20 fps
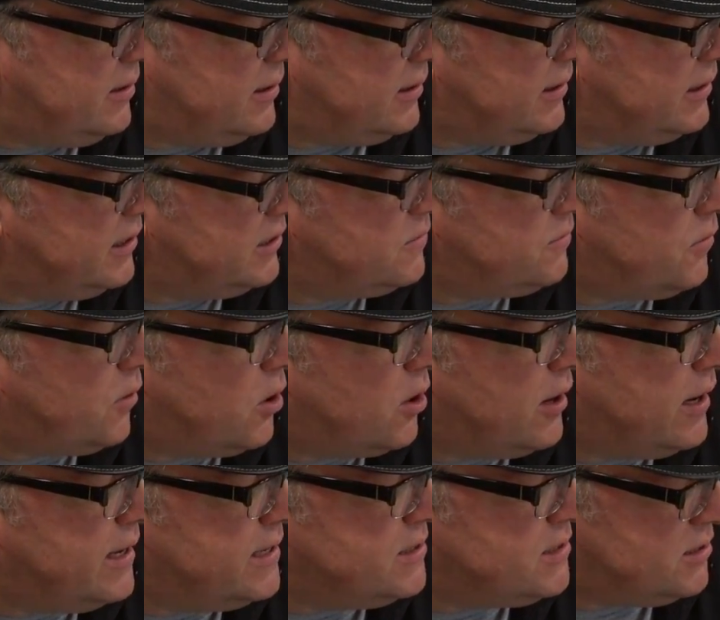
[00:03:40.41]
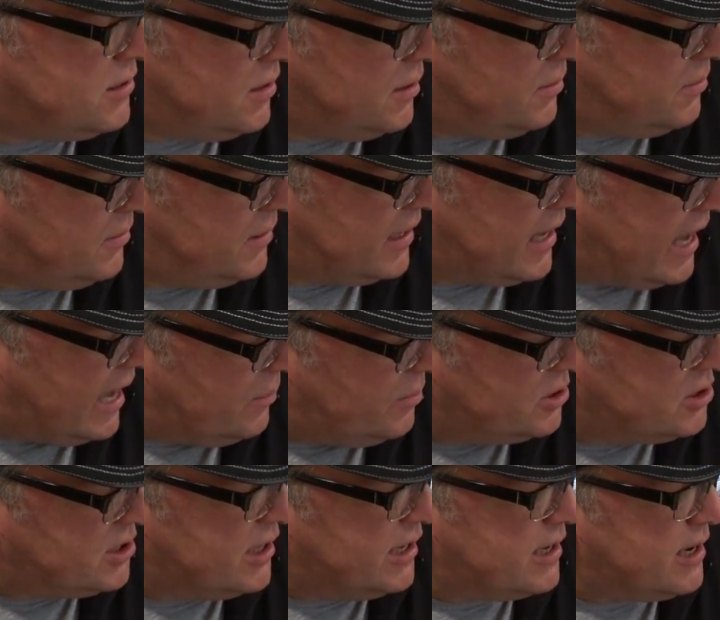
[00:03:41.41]
as far as the
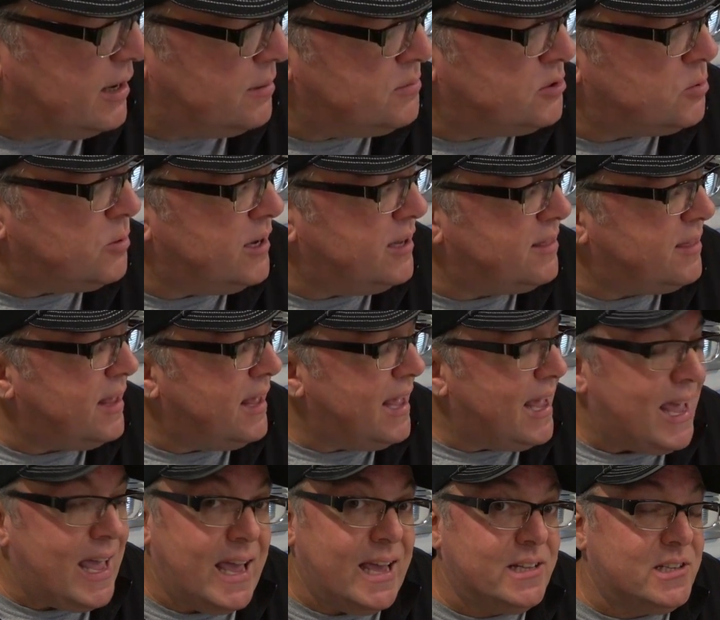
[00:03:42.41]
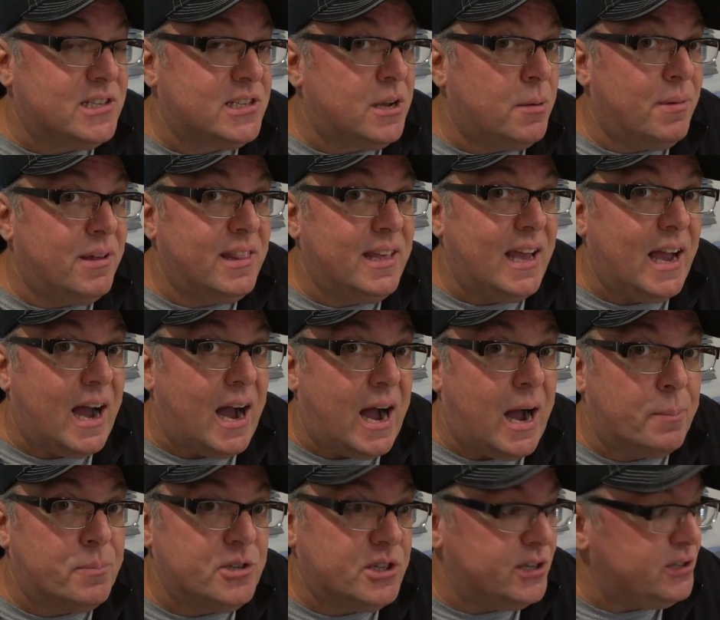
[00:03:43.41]
cables that it comes with and some of the
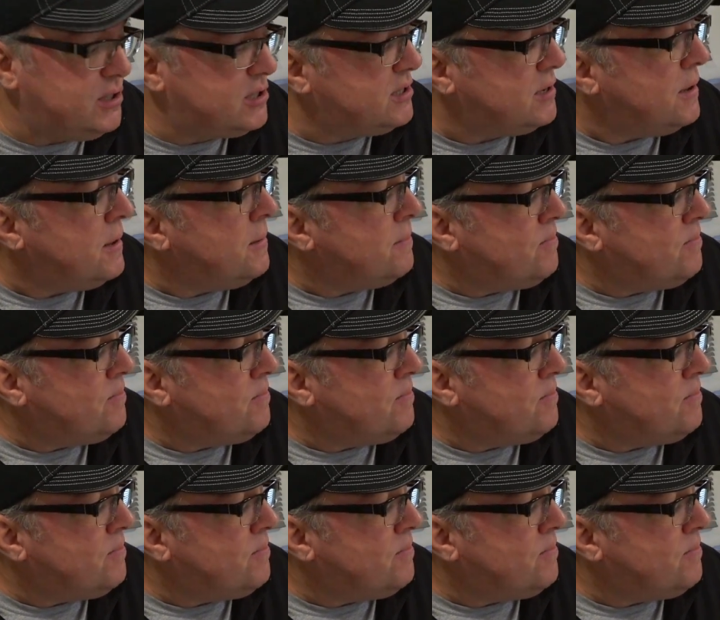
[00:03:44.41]
options.